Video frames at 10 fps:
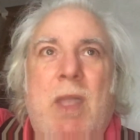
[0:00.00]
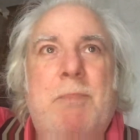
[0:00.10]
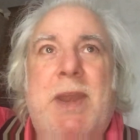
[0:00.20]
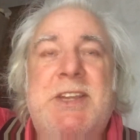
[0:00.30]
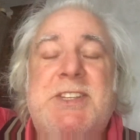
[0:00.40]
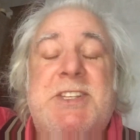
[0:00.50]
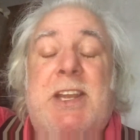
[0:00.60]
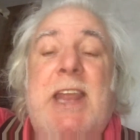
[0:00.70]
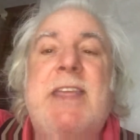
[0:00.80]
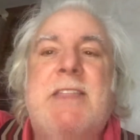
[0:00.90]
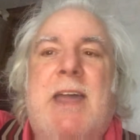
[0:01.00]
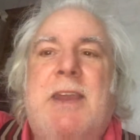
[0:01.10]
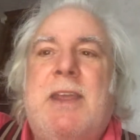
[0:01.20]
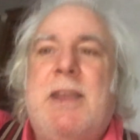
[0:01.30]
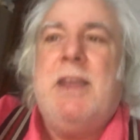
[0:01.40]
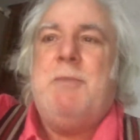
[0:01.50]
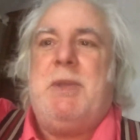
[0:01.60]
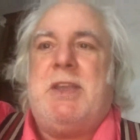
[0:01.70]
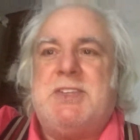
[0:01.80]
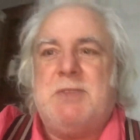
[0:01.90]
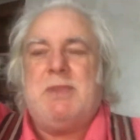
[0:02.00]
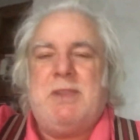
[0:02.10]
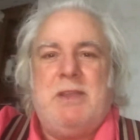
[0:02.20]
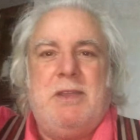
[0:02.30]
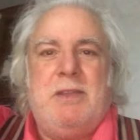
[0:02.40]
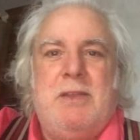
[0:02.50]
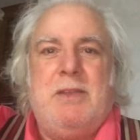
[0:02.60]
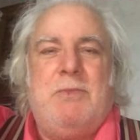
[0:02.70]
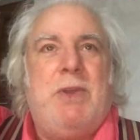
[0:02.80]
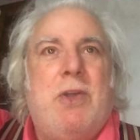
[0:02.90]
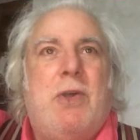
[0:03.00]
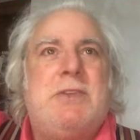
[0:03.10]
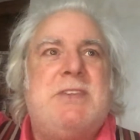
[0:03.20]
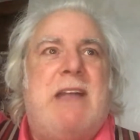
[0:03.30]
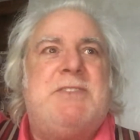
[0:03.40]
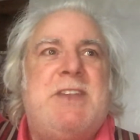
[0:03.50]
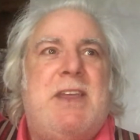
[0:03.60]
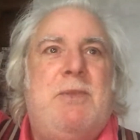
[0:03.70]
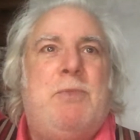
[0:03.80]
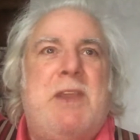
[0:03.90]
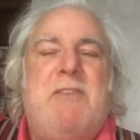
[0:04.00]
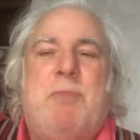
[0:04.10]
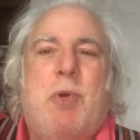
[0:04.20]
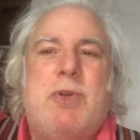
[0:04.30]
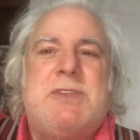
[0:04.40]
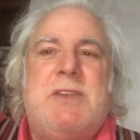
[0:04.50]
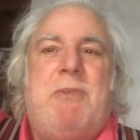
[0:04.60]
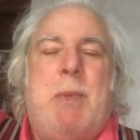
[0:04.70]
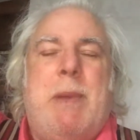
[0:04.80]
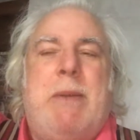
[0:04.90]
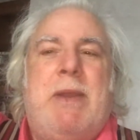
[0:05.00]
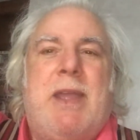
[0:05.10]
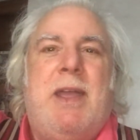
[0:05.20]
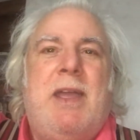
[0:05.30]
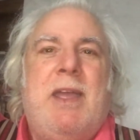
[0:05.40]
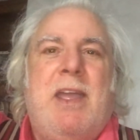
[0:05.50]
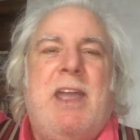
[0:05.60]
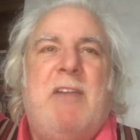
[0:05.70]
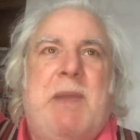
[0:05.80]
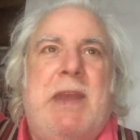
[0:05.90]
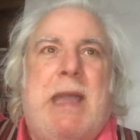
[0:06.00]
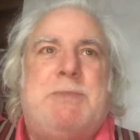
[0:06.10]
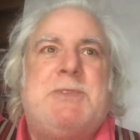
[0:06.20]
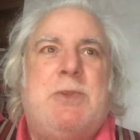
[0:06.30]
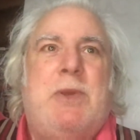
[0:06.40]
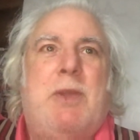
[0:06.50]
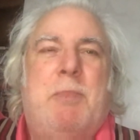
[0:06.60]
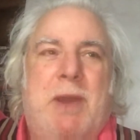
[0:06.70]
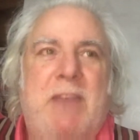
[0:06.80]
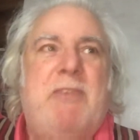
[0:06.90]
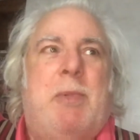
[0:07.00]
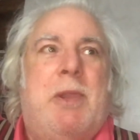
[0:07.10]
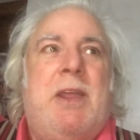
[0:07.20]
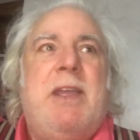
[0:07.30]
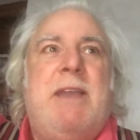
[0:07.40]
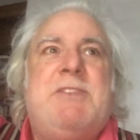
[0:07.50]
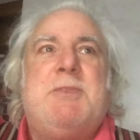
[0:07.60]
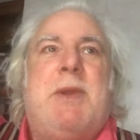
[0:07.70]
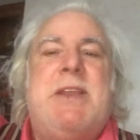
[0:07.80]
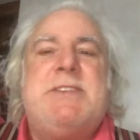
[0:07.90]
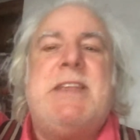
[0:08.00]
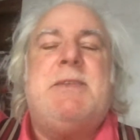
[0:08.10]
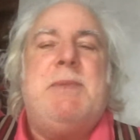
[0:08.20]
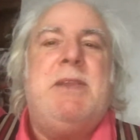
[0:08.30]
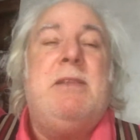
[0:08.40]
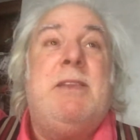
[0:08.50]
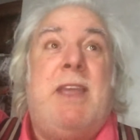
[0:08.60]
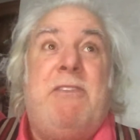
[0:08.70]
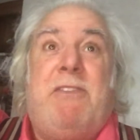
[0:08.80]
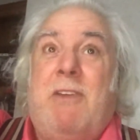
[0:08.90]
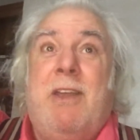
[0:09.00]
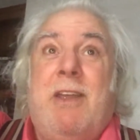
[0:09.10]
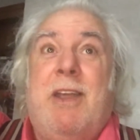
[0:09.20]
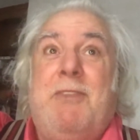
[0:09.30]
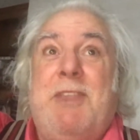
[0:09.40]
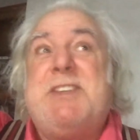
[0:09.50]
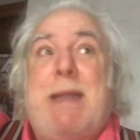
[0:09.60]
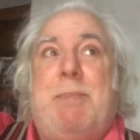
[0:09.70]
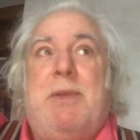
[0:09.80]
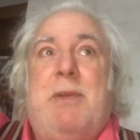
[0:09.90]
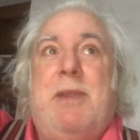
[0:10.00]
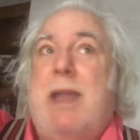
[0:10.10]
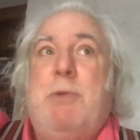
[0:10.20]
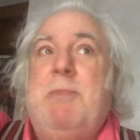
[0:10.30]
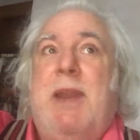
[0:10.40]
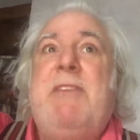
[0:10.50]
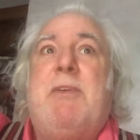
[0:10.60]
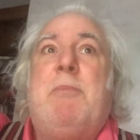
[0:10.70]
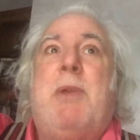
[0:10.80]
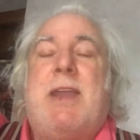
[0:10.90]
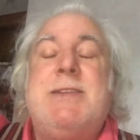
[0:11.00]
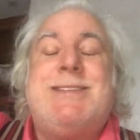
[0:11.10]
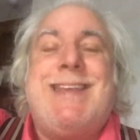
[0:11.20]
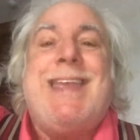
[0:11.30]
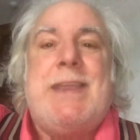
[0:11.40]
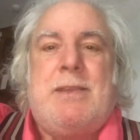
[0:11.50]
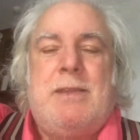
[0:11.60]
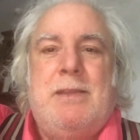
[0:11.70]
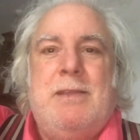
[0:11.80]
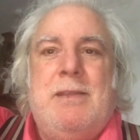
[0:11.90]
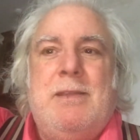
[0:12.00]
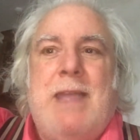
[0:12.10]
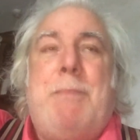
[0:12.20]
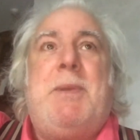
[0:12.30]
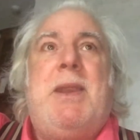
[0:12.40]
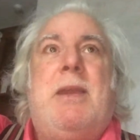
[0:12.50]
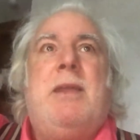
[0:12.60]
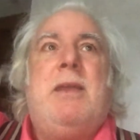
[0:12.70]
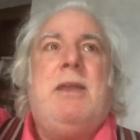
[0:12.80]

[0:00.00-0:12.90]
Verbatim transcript: But it's still like that because some of the recordings that I've seen when you've posted from America have been absolutely unbelievable. If somebody had said to me, Dave, this happened, I wouldn't believe them, but I can see it happening.